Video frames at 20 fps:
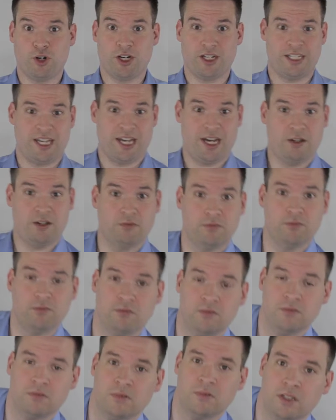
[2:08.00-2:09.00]
it down.
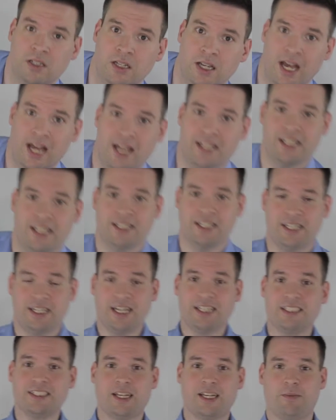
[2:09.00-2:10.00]
And then the
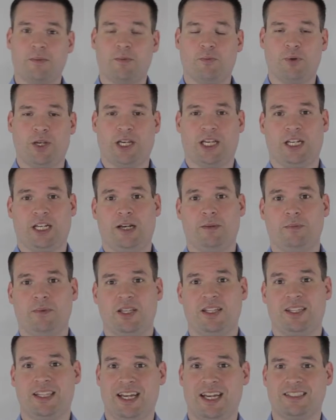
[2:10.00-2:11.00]
next time you pick it up,
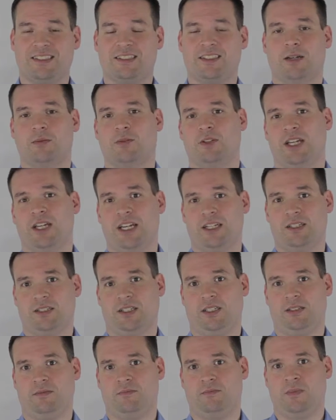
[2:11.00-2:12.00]
that's double
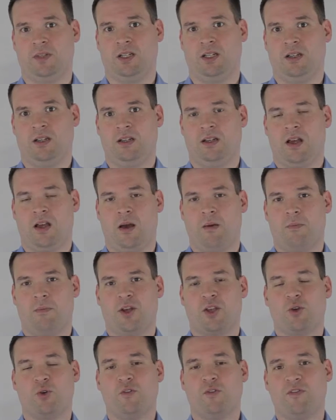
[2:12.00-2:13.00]
handling. But
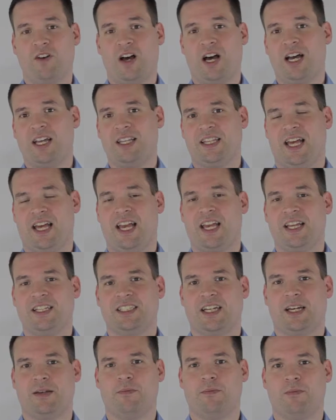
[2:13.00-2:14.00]
you'll find that
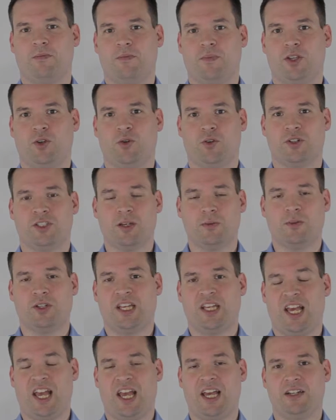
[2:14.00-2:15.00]
anytime you're double
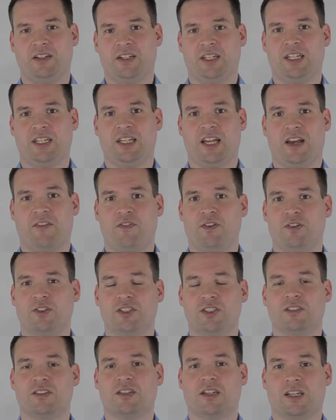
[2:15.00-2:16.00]
handling, if you
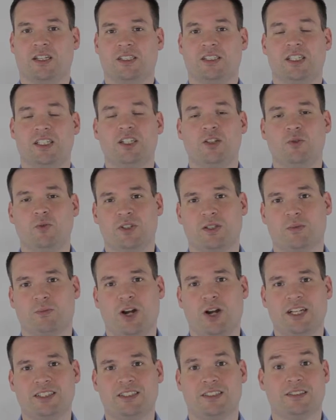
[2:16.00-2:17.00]
just continue with the
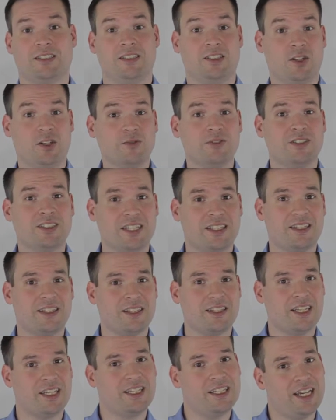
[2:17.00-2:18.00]
process and don't set the
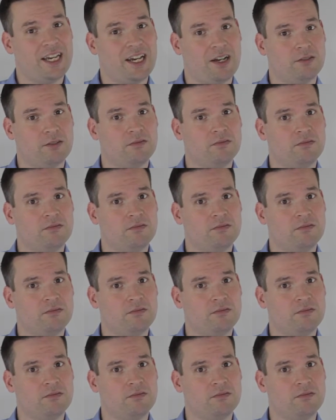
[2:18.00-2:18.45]
thing down,